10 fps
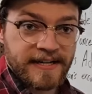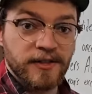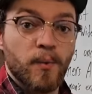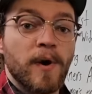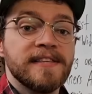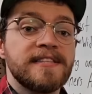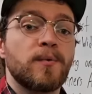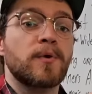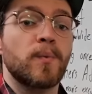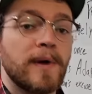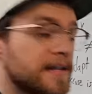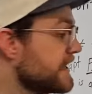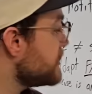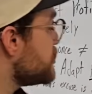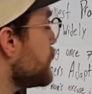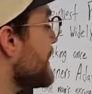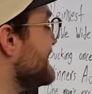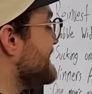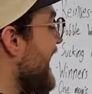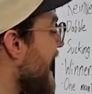And the ones that were willing to
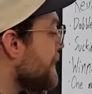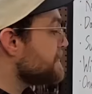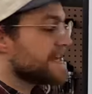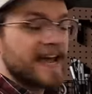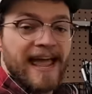adapt